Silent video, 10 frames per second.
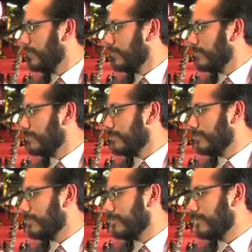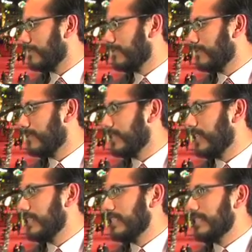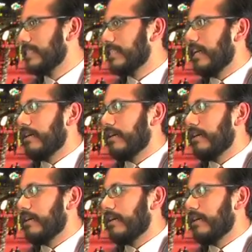(not speaking)